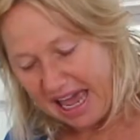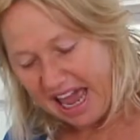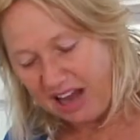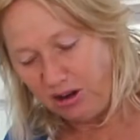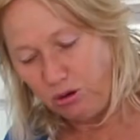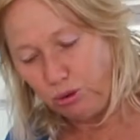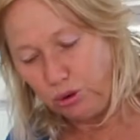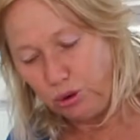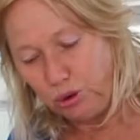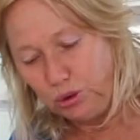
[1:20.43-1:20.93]

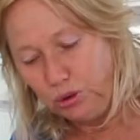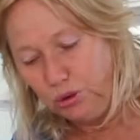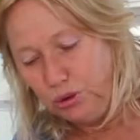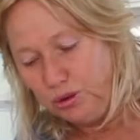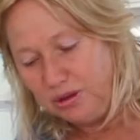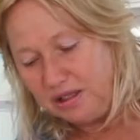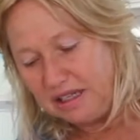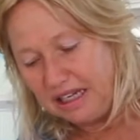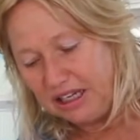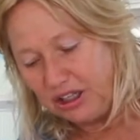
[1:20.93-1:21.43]
and all
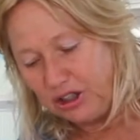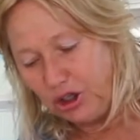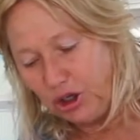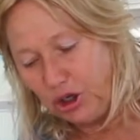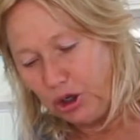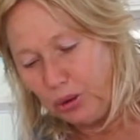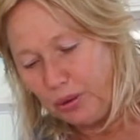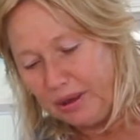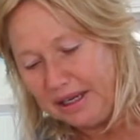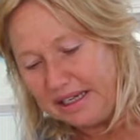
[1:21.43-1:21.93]
oozy and
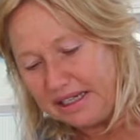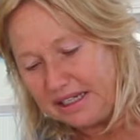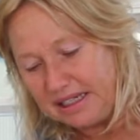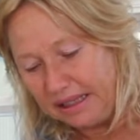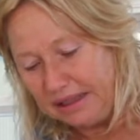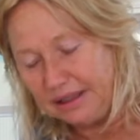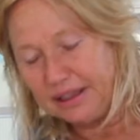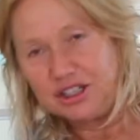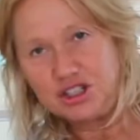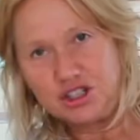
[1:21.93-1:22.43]
gooey and
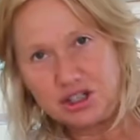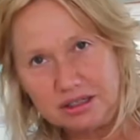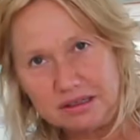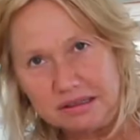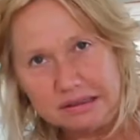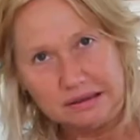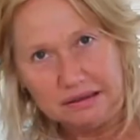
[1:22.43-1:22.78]
delicious.